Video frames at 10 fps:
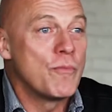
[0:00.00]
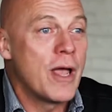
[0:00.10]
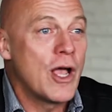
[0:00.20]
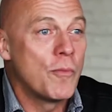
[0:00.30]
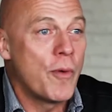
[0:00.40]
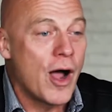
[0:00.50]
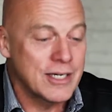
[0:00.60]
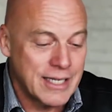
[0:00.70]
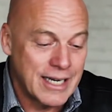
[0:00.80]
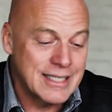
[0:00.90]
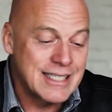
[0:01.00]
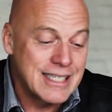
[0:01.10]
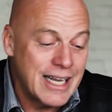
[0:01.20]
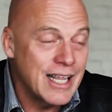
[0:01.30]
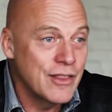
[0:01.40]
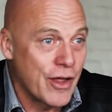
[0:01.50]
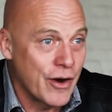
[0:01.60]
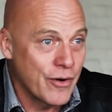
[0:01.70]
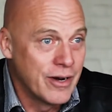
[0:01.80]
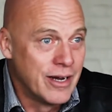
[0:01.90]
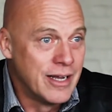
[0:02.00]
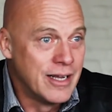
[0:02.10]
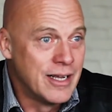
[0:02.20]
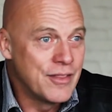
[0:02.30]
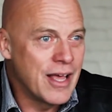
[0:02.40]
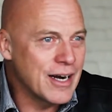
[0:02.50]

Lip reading: mailbox and it's sitting there. That